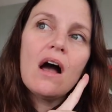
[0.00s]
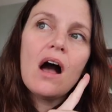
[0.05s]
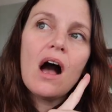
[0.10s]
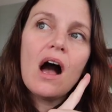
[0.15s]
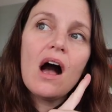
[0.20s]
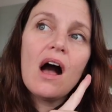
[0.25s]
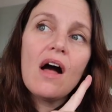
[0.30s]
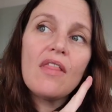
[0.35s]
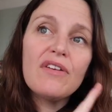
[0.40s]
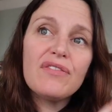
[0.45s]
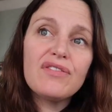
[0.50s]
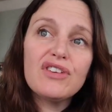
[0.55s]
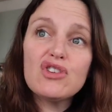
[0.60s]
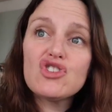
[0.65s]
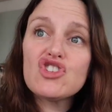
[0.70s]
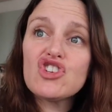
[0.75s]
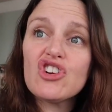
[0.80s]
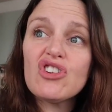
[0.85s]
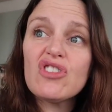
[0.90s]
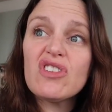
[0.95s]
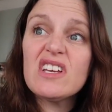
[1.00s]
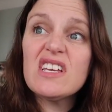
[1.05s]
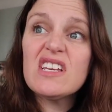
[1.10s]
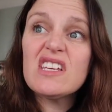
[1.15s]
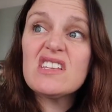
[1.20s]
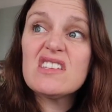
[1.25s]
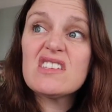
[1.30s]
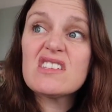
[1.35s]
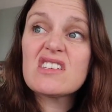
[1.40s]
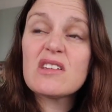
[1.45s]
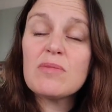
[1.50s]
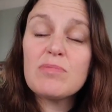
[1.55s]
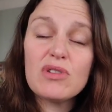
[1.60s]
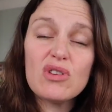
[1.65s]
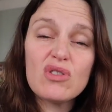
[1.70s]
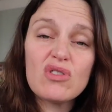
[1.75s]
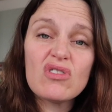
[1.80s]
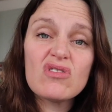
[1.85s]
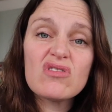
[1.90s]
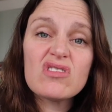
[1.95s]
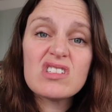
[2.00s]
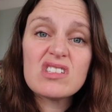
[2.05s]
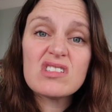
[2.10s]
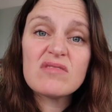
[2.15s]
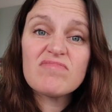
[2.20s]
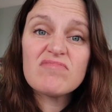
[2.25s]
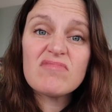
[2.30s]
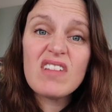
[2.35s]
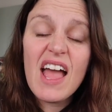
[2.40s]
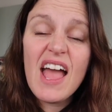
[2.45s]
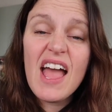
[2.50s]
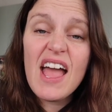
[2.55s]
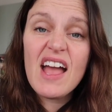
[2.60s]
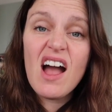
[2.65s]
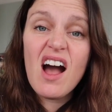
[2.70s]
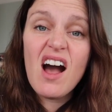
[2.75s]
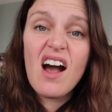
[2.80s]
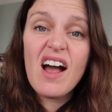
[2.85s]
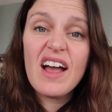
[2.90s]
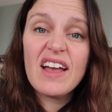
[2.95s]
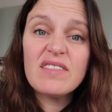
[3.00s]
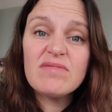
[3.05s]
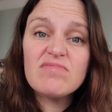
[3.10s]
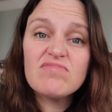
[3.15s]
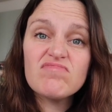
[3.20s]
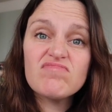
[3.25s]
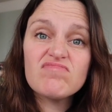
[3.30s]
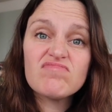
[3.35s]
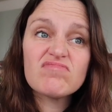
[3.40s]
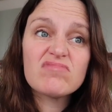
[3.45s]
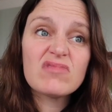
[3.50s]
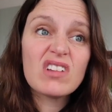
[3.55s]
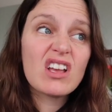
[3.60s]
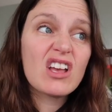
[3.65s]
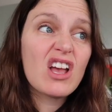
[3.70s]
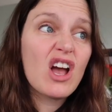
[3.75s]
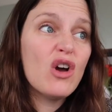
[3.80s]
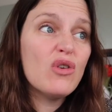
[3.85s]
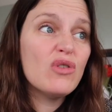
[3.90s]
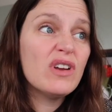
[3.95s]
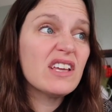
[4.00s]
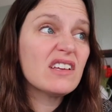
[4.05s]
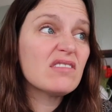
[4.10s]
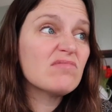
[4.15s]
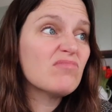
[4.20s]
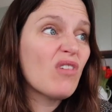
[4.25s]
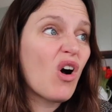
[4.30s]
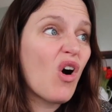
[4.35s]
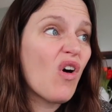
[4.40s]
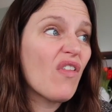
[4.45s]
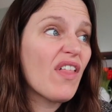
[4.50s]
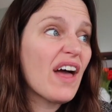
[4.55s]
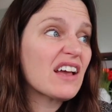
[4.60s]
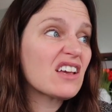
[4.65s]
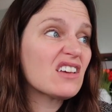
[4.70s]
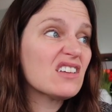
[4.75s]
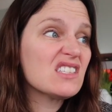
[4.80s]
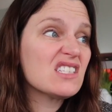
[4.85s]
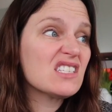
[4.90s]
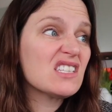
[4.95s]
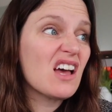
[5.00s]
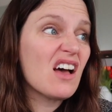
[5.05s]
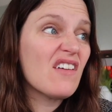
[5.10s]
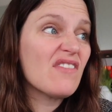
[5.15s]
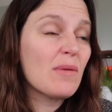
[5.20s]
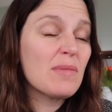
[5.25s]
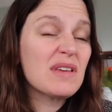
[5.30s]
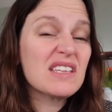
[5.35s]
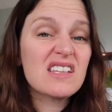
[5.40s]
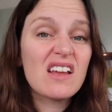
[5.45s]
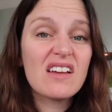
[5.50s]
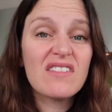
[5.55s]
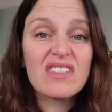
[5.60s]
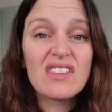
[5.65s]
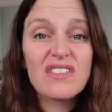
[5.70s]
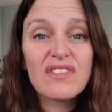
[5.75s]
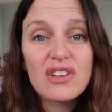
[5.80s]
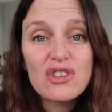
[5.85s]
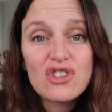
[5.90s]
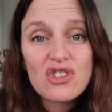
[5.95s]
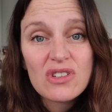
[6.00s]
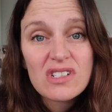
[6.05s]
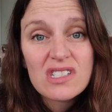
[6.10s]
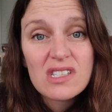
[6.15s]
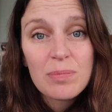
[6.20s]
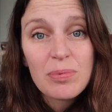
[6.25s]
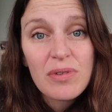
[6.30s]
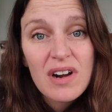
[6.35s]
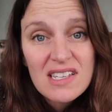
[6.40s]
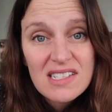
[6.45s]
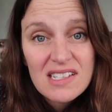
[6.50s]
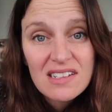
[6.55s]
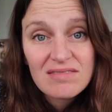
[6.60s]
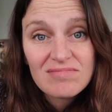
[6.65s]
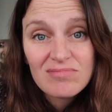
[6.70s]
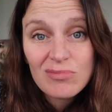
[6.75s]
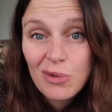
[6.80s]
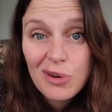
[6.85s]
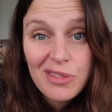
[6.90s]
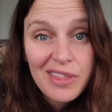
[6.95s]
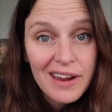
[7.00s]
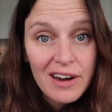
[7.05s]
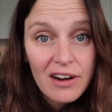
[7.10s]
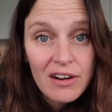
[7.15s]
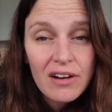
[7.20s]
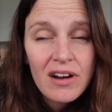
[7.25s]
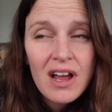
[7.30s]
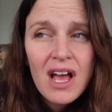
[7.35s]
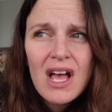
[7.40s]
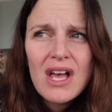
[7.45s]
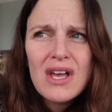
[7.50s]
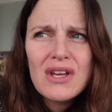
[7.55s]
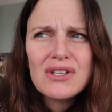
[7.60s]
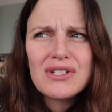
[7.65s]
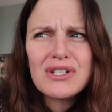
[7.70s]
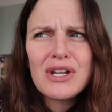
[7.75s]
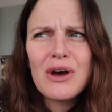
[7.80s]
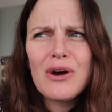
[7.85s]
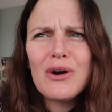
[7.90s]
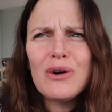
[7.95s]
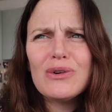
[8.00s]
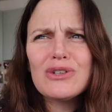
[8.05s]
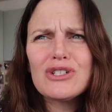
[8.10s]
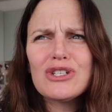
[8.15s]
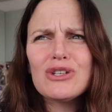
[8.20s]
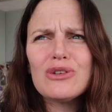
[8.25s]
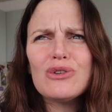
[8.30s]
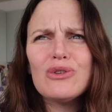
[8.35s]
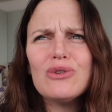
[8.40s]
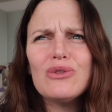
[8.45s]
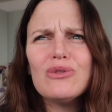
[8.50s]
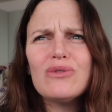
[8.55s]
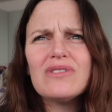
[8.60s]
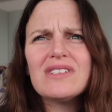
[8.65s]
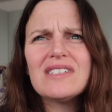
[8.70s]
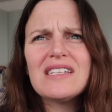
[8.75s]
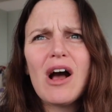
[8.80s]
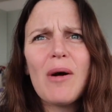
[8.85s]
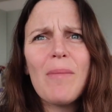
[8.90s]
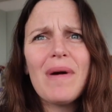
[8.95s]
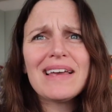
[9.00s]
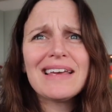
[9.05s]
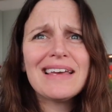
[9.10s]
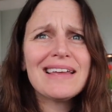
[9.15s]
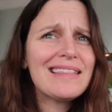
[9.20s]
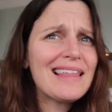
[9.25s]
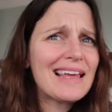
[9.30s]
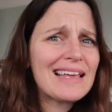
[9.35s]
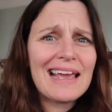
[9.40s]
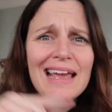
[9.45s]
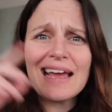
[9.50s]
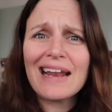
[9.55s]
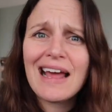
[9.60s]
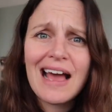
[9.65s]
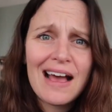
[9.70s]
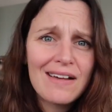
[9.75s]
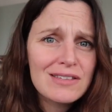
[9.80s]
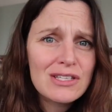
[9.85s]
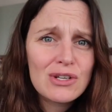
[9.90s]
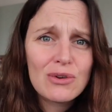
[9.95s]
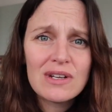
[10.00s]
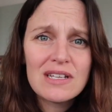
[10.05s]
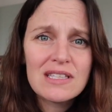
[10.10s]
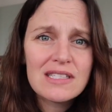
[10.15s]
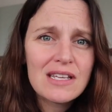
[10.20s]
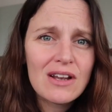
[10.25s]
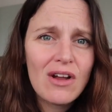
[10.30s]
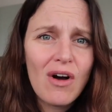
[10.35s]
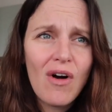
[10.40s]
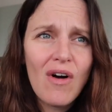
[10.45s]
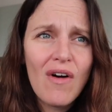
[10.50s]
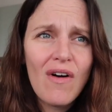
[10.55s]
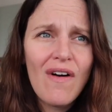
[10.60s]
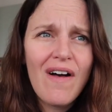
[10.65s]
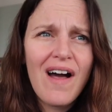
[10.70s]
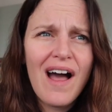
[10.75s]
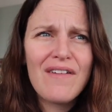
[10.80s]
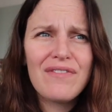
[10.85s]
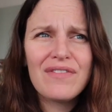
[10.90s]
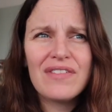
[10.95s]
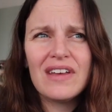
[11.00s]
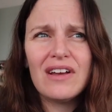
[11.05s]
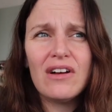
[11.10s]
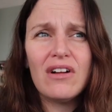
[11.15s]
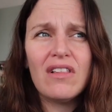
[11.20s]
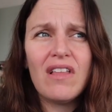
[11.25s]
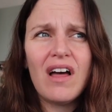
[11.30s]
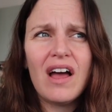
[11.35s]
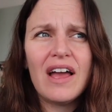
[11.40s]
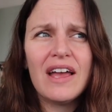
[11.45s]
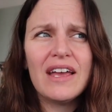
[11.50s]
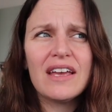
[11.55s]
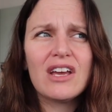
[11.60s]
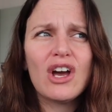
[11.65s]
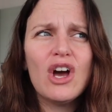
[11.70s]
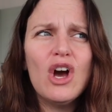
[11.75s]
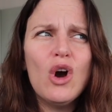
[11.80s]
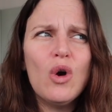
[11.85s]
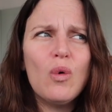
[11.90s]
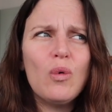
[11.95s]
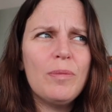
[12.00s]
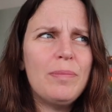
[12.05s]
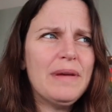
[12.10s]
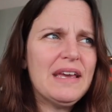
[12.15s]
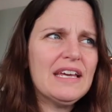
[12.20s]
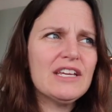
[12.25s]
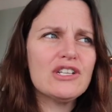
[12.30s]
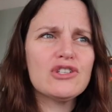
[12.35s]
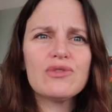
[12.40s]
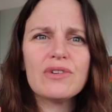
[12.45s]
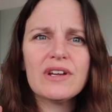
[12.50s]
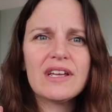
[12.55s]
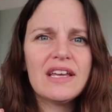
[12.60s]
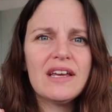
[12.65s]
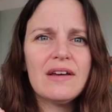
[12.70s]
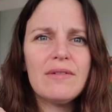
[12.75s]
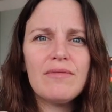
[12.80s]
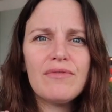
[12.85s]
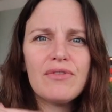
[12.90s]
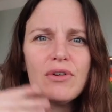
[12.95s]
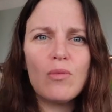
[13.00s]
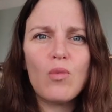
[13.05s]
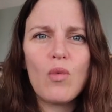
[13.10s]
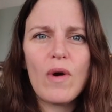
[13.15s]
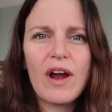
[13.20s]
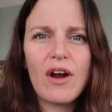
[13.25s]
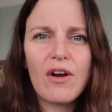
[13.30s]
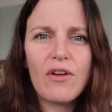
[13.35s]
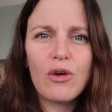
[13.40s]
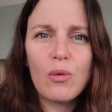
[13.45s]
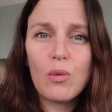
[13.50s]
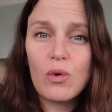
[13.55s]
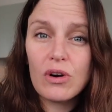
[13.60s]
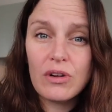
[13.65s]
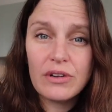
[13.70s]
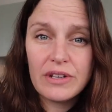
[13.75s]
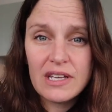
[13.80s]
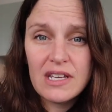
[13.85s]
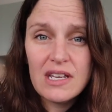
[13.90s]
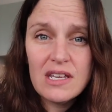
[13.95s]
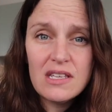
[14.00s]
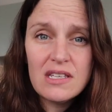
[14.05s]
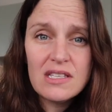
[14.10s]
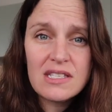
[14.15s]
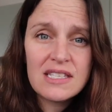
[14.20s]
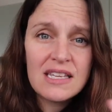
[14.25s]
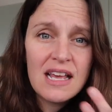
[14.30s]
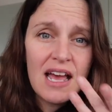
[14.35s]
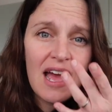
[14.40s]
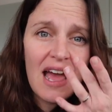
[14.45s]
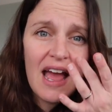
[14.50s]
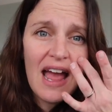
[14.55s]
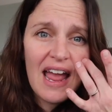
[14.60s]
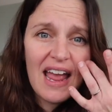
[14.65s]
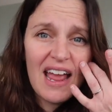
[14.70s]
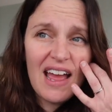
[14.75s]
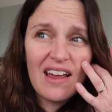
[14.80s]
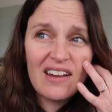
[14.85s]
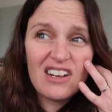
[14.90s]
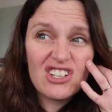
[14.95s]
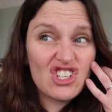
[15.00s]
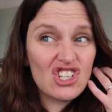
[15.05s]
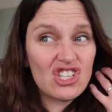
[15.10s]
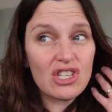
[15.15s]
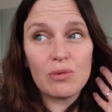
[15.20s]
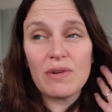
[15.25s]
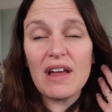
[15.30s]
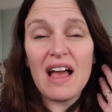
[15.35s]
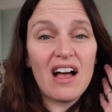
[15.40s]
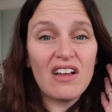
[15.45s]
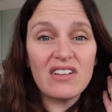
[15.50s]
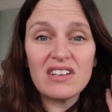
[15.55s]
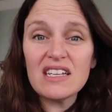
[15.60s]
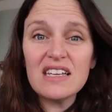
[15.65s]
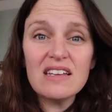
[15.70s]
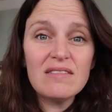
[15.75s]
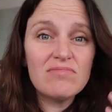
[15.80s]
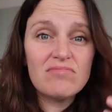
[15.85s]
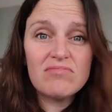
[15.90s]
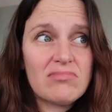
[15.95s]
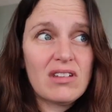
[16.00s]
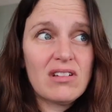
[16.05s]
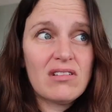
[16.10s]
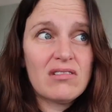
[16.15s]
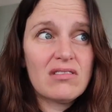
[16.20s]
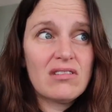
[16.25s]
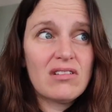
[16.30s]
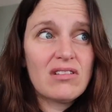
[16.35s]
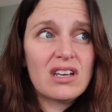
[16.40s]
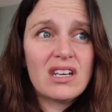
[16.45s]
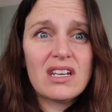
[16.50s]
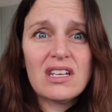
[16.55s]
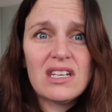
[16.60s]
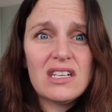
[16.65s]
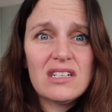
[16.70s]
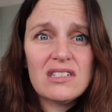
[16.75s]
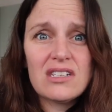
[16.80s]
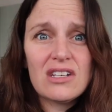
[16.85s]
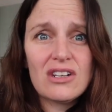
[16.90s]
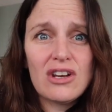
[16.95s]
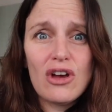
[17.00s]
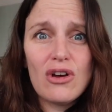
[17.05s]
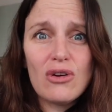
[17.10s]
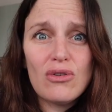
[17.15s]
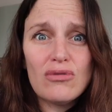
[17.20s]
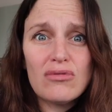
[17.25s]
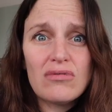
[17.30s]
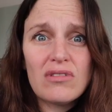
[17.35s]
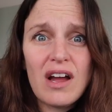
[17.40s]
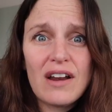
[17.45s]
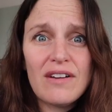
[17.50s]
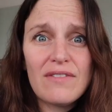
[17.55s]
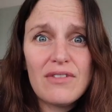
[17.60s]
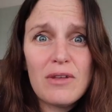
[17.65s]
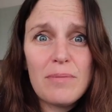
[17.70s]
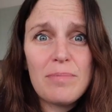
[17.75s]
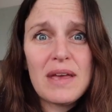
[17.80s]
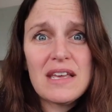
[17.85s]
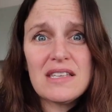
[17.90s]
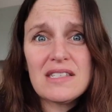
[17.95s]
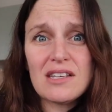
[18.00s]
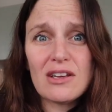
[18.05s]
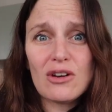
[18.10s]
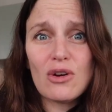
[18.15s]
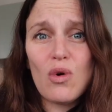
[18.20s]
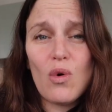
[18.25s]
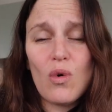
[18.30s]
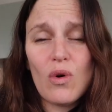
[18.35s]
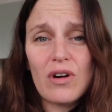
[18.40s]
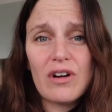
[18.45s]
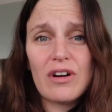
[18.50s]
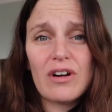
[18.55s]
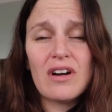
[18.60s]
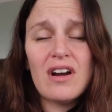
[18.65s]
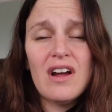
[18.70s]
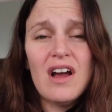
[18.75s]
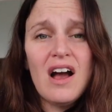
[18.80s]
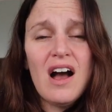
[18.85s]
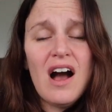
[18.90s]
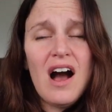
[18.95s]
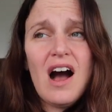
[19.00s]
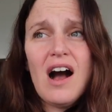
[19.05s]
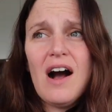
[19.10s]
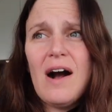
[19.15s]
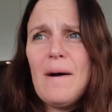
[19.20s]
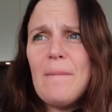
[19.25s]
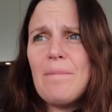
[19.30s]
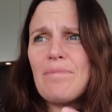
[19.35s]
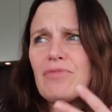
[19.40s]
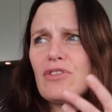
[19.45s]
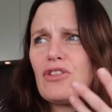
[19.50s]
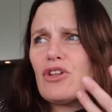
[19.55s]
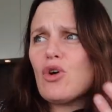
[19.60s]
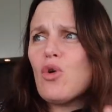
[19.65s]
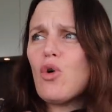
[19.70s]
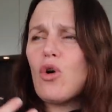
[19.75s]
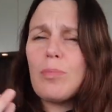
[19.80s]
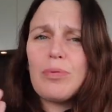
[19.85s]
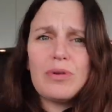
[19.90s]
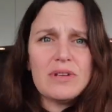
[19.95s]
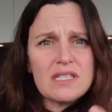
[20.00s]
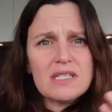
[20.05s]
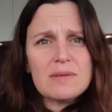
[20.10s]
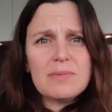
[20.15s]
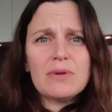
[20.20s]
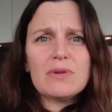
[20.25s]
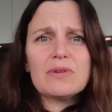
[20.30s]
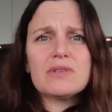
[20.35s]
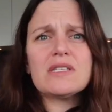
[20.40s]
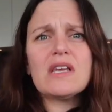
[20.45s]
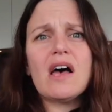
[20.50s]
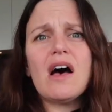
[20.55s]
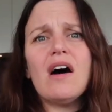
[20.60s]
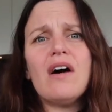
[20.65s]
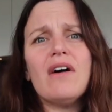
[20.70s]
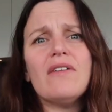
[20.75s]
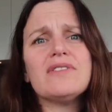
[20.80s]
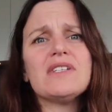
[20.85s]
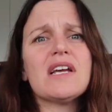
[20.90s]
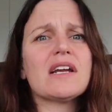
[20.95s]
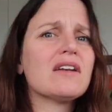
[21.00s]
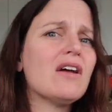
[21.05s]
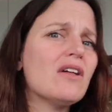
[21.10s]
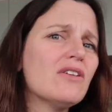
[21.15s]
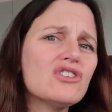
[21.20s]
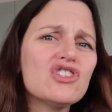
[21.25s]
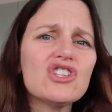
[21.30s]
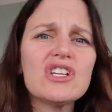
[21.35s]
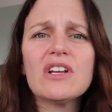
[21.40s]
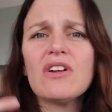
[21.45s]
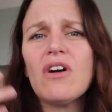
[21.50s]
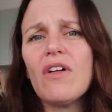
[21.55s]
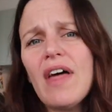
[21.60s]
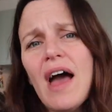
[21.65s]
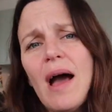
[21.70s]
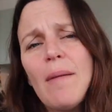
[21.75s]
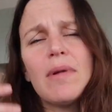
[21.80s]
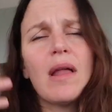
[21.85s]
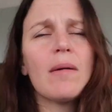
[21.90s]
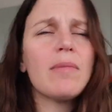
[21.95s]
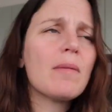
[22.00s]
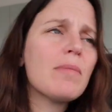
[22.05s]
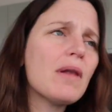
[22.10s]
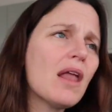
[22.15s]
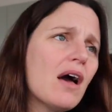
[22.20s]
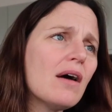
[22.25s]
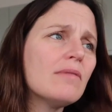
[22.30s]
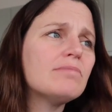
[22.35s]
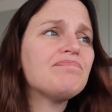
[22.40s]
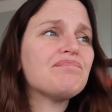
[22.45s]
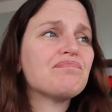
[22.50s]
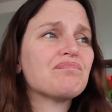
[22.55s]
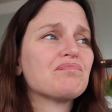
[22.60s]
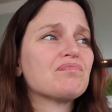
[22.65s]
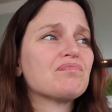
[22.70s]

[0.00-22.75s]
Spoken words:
the future is computers, AI, coding, all that good stuff. I mean, it's not even the future, it's the present. We're there. So to tell my kid they can't have screens at all, I feel like would be hindering him from where the world is. And it's just the reality. They're gonna need to know kind of the basic core, the core principles of technology and all that, blah, blah, blah.